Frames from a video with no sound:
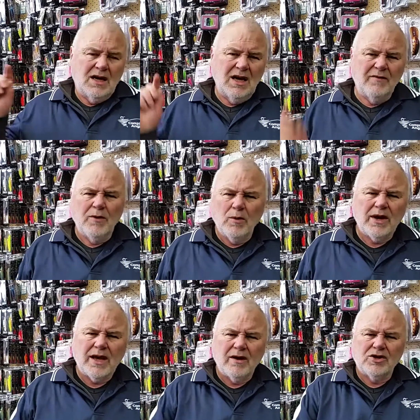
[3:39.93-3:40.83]
If you
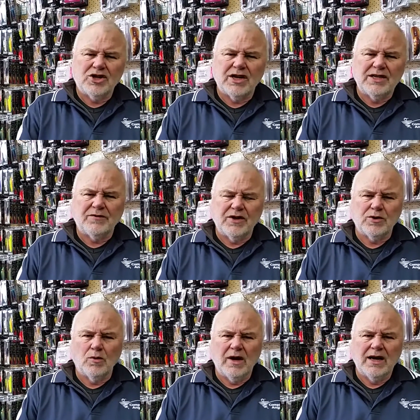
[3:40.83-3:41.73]
want to go and chase
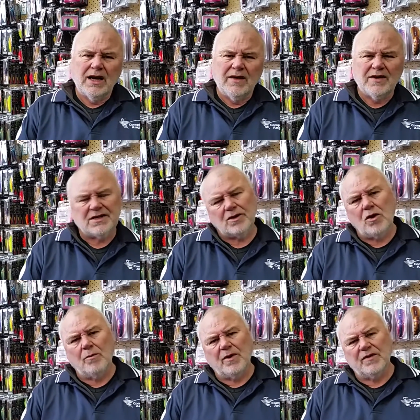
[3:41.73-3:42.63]
fish at Wagga, there's a
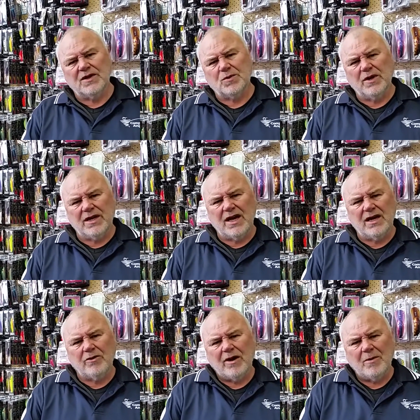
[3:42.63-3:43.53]
comp on this
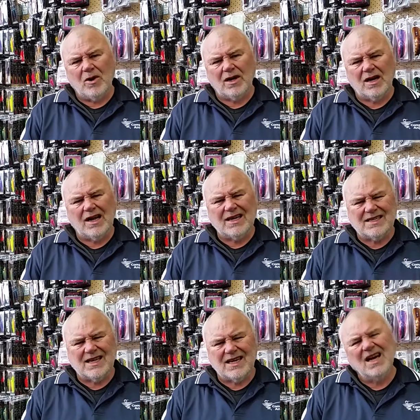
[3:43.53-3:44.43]
weekend, Grab On
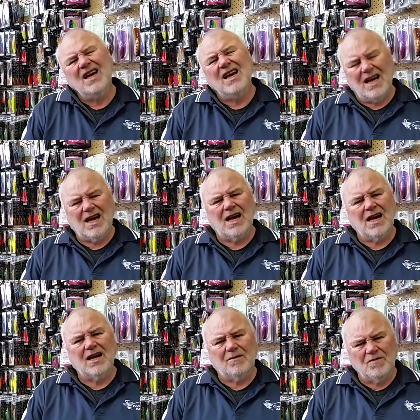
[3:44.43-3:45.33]
Classic.
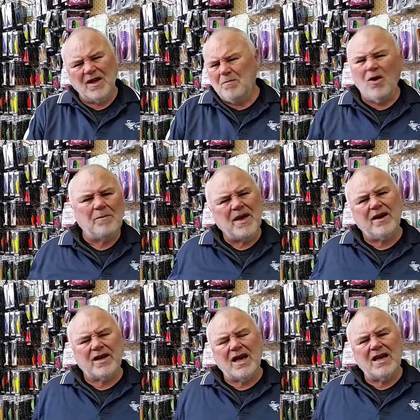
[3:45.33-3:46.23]
It might be
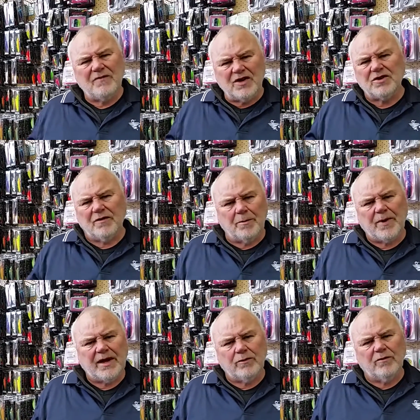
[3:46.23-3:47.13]
okay. Fishing off the
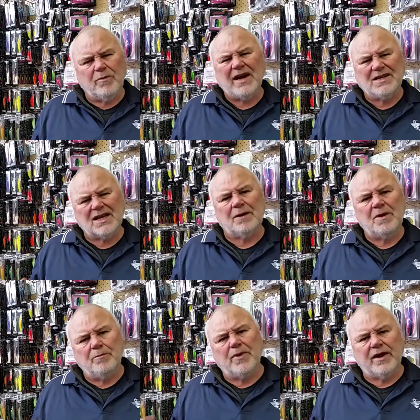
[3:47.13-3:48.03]
bank with bait's going
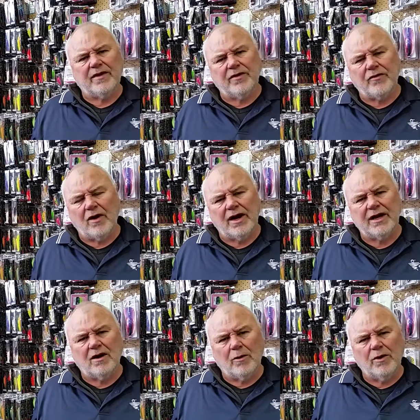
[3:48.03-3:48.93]
to be better than
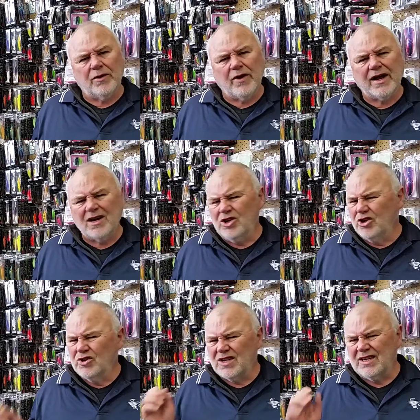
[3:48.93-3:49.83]
trolling, I would reckon.
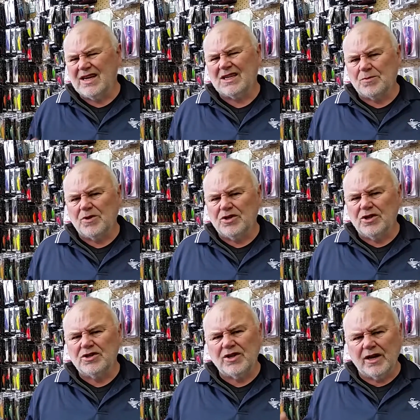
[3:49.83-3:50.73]
Usually does
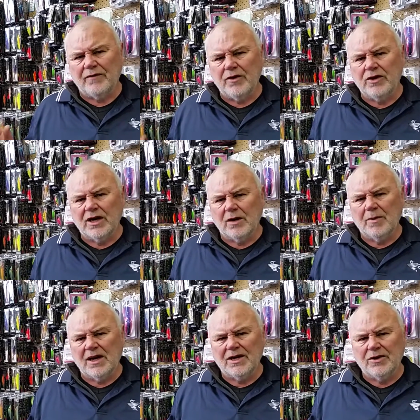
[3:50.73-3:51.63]
produce. You get a few yellow
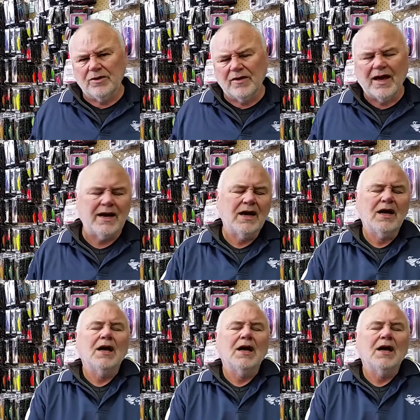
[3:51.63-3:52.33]
belly doing that.